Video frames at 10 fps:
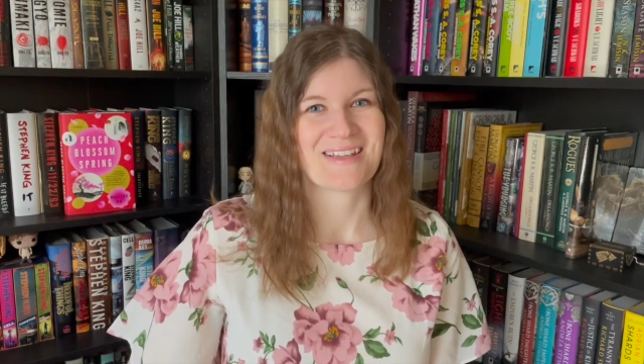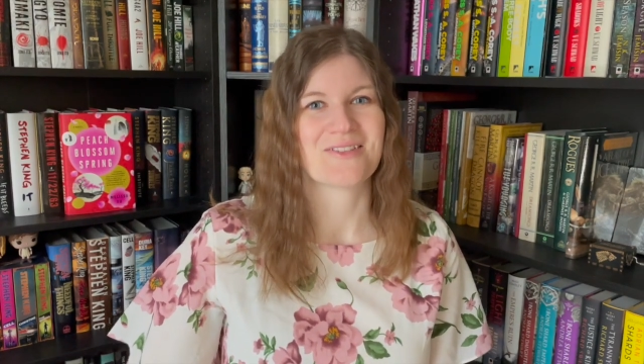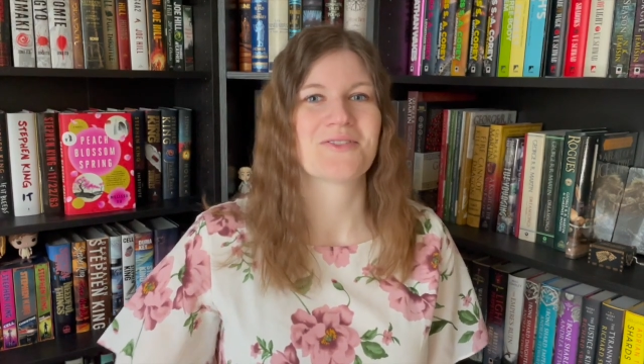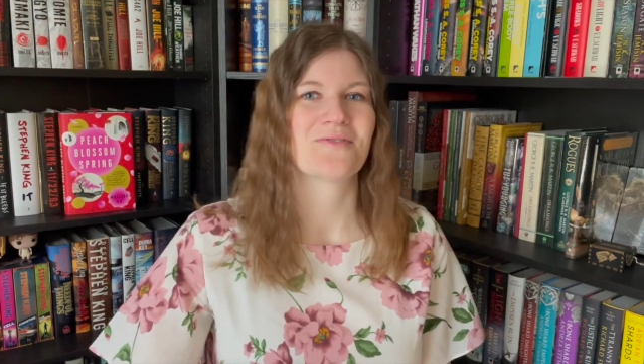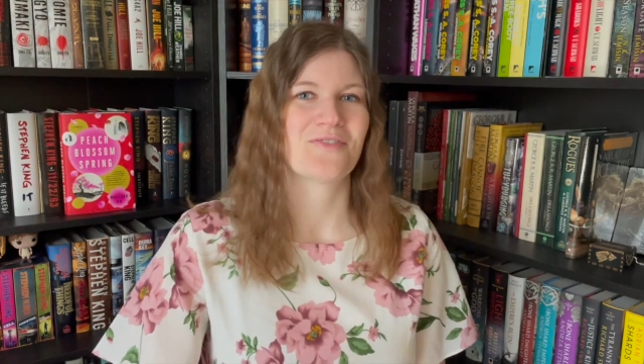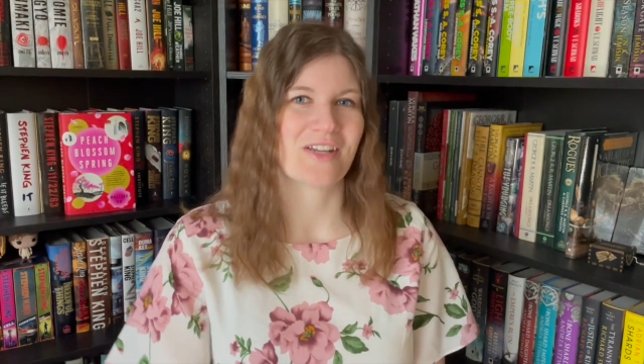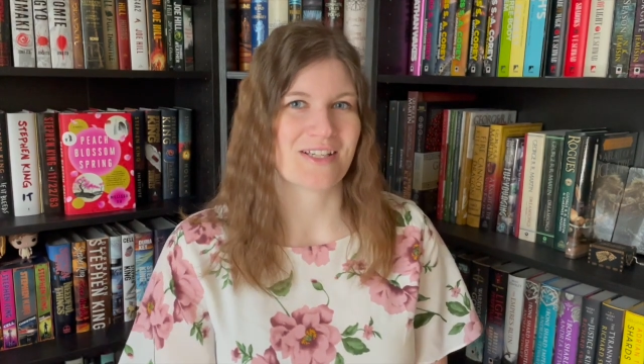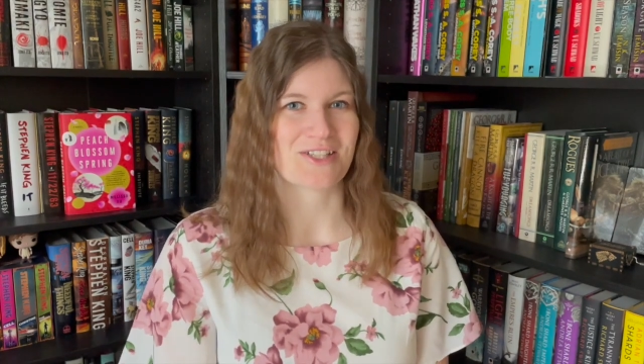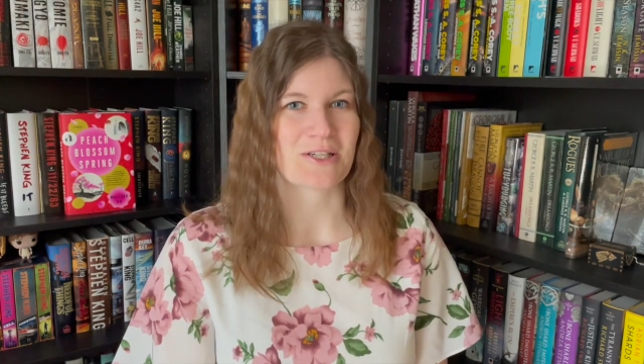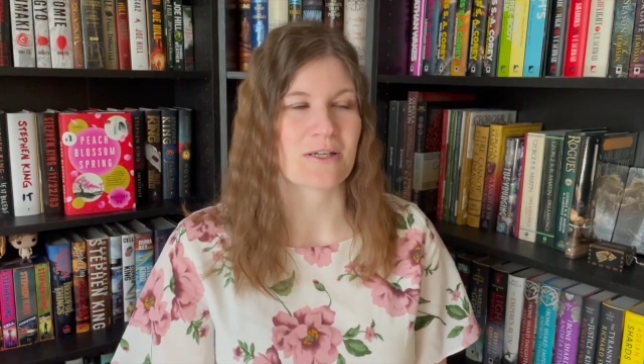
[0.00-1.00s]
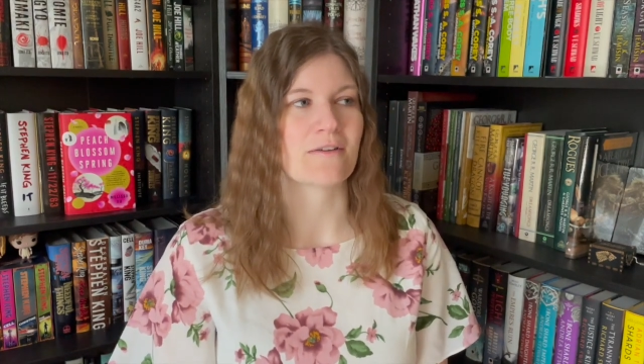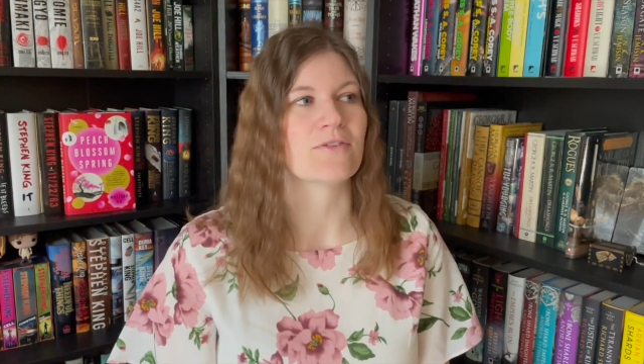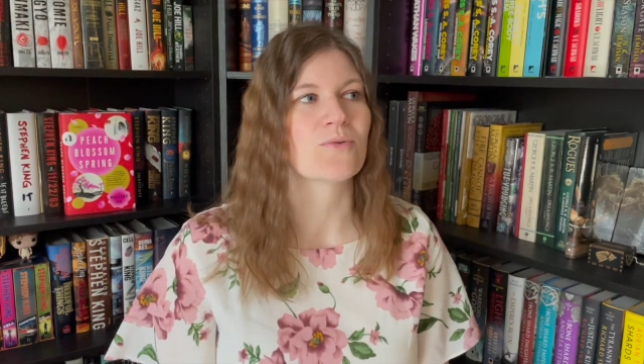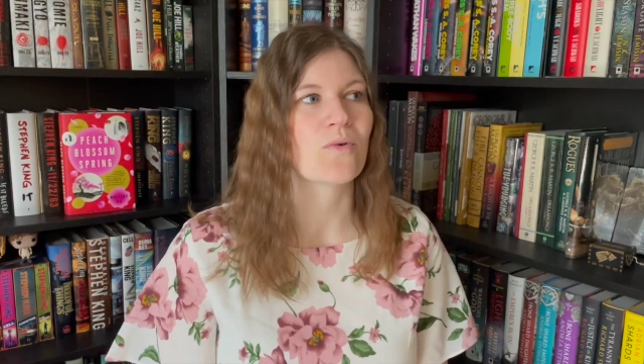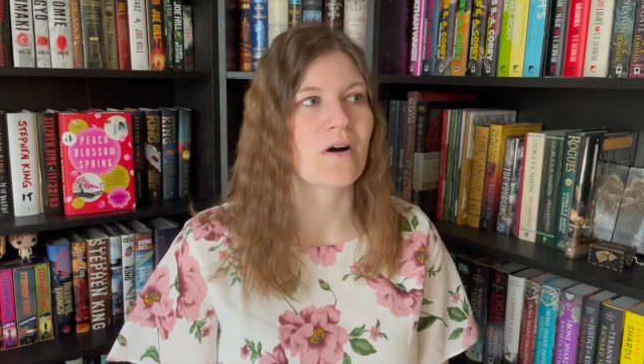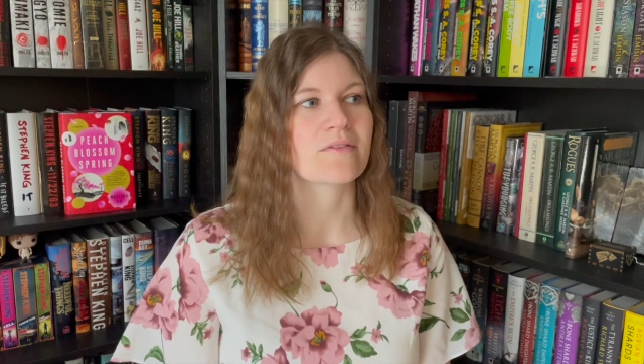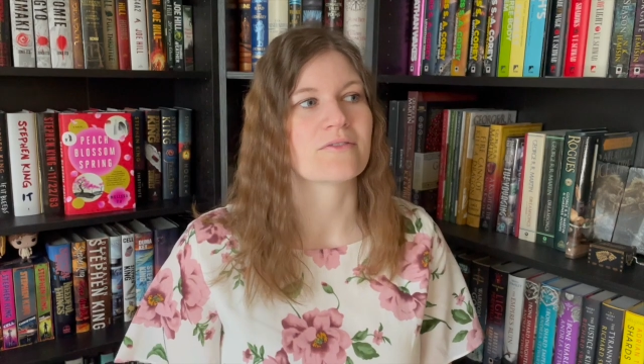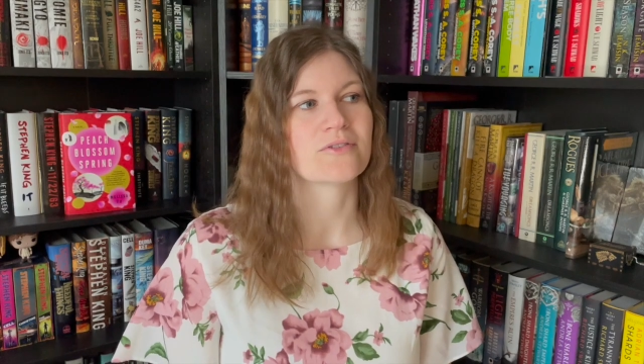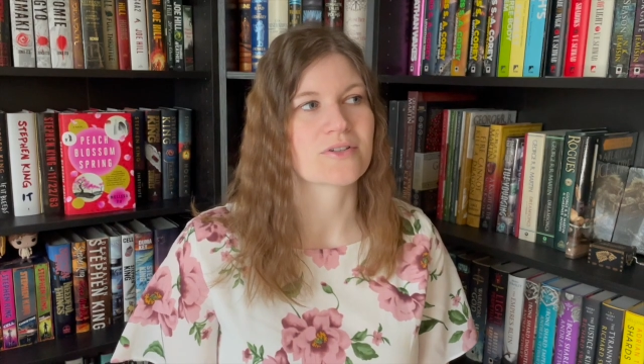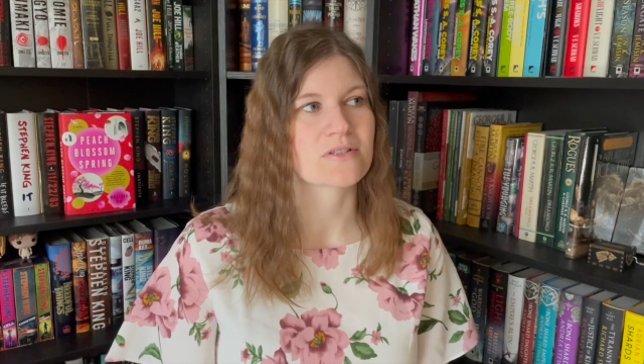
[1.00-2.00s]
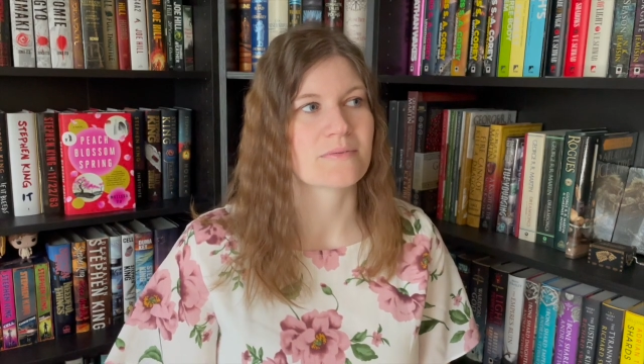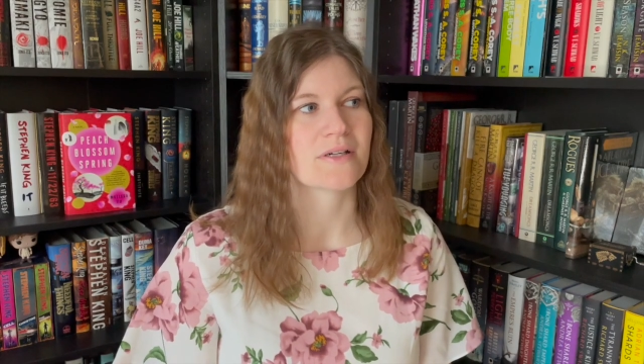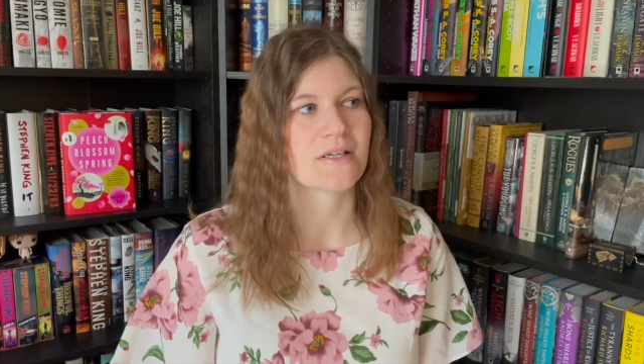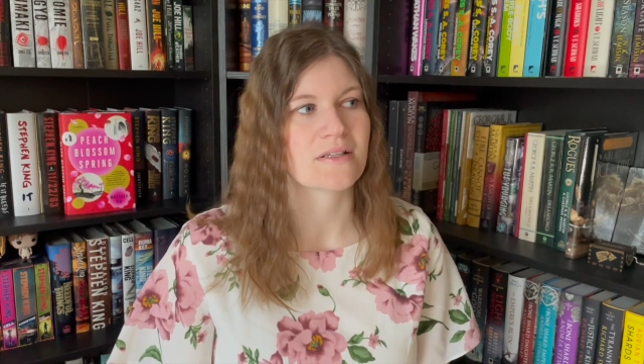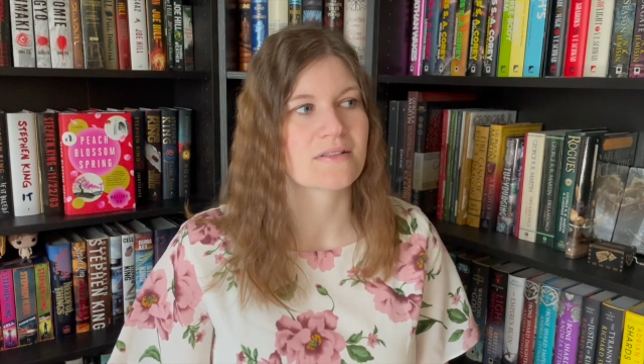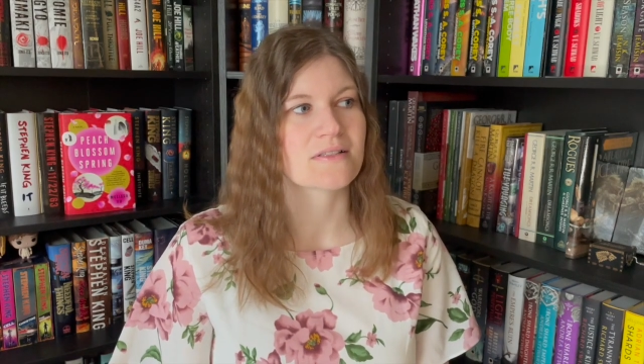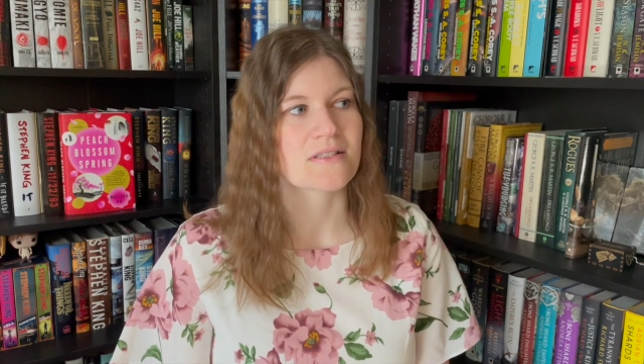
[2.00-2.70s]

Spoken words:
you should finish it if you want the full experience.